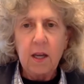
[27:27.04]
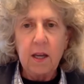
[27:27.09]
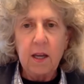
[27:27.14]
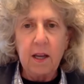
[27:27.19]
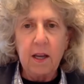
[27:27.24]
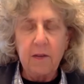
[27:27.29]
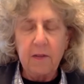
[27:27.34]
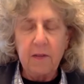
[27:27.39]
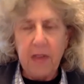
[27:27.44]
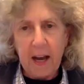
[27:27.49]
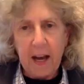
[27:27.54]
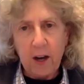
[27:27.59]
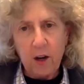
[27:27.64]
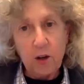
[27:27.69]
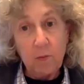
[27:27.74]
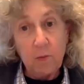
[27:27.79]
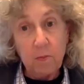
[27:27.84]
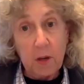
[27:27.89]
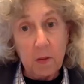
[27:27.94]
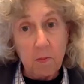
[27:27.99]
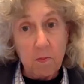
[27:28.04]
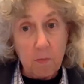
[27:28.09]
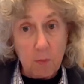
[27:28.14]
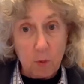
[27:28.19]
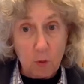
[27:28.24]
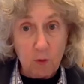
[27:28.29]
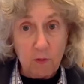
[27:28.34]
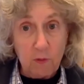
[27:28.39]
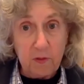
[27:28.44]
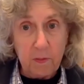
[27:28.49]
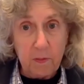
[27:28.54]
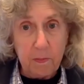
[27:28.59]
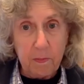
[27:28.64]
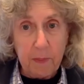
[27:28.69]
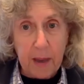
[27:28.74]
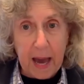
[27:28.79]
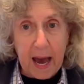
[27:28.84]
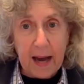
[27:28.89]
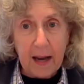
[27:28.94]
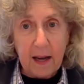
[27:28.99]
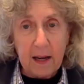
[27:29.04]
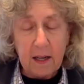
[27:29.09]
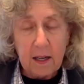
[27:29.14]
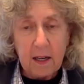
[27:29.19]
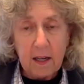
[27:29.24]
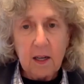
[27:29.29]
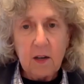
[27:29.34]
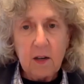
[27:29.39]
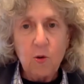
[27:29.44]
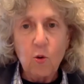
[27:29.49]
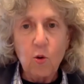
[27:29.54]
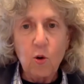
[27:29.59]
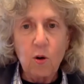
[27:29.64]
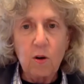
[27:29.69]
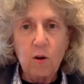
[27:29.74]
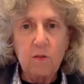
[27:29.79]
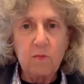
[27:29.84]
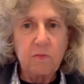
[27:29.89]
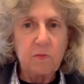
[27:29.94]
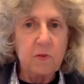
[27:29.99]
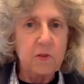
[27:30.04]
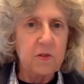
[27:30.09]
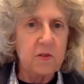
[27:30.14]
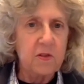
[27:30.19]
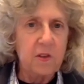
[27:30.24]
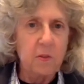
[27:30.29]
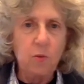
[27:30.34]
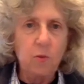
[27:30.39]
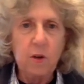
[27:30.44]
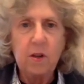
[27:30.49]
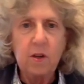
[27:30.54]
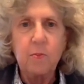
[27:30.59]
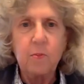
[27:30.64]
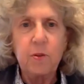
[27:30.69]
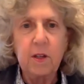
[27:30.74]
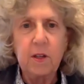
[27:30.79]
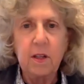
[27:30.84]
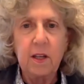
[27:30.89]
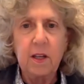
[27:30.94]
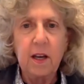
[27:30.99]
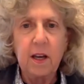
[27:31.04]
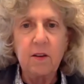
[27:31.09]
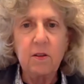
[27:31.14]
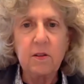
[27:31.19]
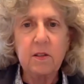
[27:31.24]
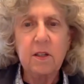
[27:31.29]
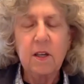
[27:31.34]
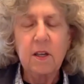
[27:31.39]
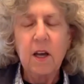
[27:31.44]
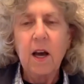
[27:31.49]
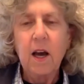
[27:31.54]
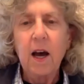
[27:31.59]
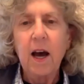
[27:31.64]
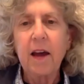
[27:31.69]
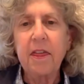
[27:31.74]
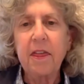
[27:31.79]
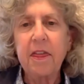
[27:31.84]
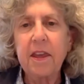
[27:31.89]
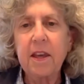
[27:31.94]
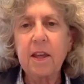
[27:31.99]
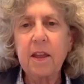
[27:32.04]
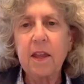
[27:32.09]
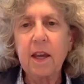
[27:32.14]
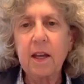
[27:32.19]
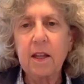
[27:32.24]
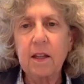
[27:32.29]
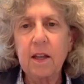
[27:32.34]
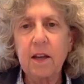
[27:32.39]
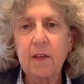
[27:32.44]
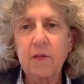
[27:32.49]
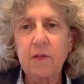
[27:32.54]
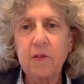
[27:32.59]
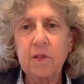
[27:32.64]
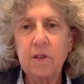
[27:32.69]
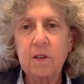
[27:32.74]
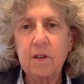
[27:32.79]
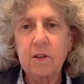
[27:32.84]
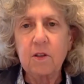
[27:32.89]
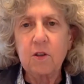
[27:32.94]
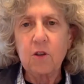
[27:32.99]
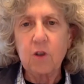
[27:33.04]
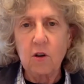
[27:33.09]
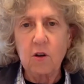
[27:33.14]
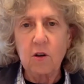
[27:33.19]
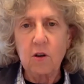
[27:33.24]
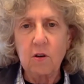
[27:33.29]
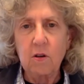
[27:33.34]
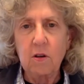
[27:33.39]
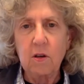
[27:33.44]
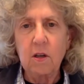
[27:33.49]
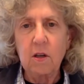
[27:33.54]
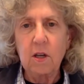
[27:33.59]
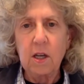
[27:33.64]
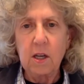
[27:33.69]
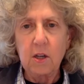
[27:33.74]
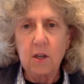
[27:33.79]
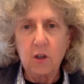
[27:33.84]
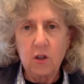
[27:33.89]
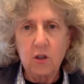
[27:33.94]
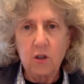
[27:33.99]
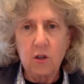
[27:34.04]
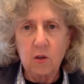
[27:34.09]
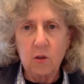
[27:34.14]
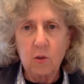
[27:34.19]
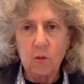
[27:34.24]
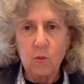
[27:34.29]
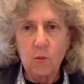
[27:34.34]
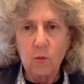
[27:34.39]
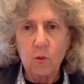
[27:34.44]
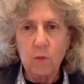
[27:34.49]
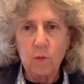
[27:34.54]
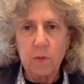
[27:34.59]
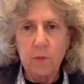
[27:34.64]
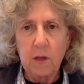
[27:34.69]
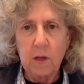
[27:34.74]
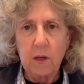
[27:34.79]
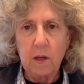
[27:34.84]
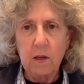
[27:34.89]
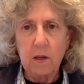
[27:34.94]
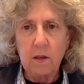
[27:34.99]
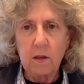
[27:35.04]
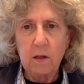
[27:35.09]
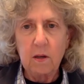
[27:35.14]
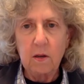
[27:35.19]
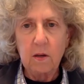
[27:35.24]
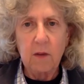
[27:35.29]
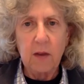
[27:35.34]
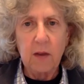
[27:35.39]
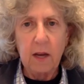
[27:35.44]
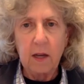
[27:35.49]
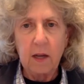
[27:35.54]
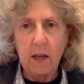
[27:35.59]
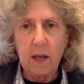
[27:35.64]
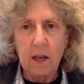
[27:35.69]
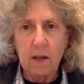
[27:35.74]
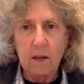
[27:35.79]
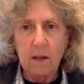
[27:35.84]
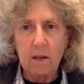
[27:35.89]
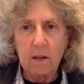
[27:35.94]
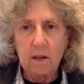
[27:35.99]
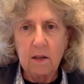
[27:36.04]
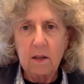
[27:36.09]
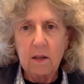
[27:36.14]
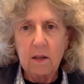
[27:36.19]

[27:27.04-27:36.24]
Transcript: if that could be moved back or somewhere completely else, I think that left turn issue would be eradicated.